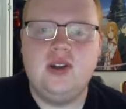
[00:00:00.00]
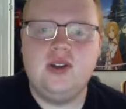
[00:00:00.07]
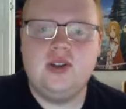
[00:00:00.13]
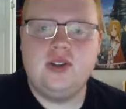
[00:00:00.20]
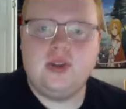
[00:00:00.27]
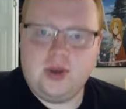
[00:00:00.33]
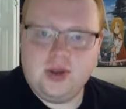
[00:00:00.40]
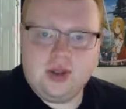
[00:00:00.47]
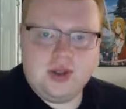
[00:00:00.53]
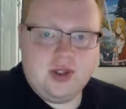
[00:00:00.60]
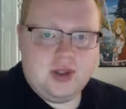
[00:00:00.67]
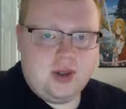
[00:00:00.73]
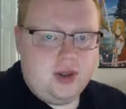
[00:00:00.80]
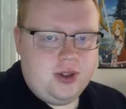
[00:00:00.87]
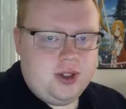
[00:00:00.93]
Swords and
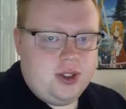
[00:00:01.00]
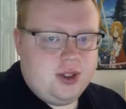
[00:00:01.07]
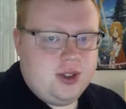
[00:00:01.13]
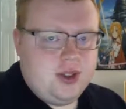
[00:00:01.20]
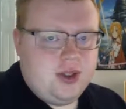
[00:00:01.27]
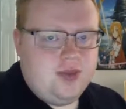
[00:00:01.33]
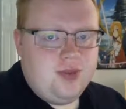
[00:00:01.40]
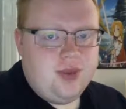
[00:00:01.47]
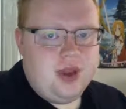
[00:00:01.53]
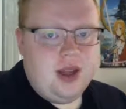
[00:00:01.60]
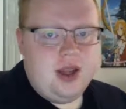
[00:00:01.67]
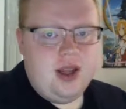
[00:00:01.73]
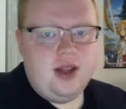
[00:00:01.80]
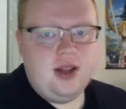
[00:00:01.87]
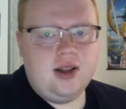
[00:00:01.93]
Soldiers,
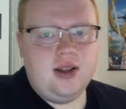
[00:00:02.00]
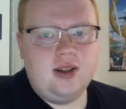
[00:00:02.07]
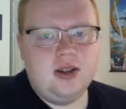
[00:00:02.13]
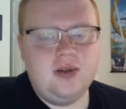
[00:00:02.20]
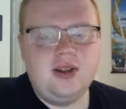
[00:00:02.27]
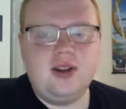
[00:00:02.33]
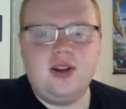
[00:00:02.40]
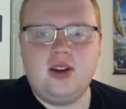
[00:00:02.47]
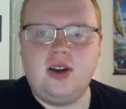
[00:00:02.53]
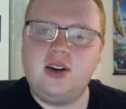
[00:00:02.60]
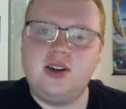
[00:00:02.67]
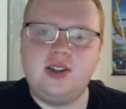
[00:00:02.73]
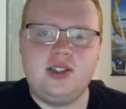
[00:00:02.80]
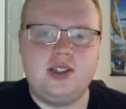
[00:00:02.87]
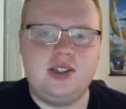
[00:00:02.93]
and a little bit
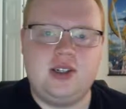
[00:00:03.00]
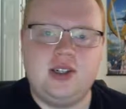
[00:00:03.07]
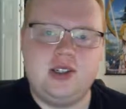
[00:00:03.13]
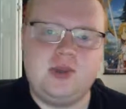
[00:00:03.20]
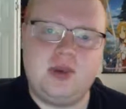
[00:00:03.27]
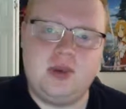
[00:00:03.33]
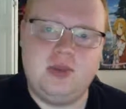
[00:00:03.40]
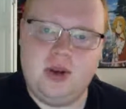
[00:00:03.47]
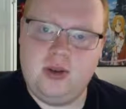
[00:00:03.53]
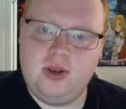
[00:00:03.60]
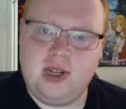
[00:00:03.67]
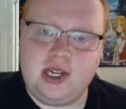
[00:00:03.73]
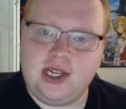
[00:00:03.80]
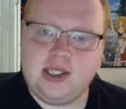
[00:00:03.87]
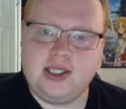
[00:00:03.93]
longer series where
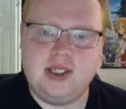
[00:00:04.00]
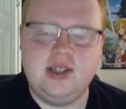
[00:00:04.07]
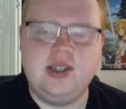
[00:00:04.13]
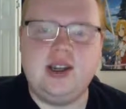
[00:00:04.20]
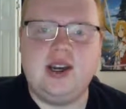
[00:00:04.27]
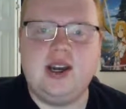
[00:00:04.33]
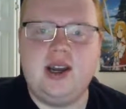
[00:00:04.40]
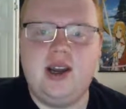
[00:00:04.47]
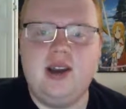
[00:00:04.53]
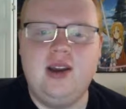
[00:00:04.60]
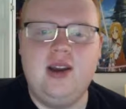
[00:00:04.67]
Pwned Oscar and I